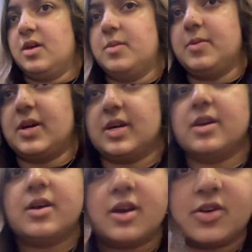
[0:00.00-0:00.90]
But
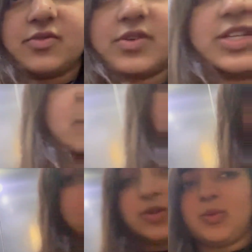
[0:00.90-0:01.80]
rushing,
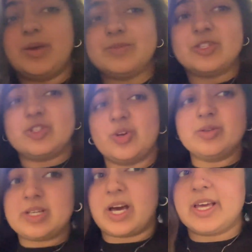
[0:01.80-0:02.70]
I don't know why I'm so
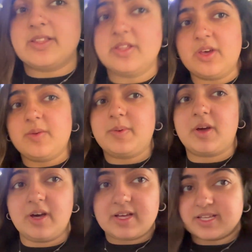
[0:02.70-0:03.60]
tired though,
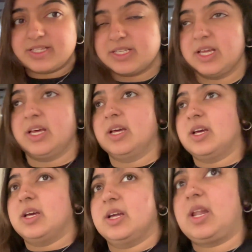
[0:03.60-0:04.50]
because
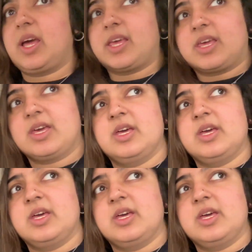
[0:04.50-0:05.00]
like,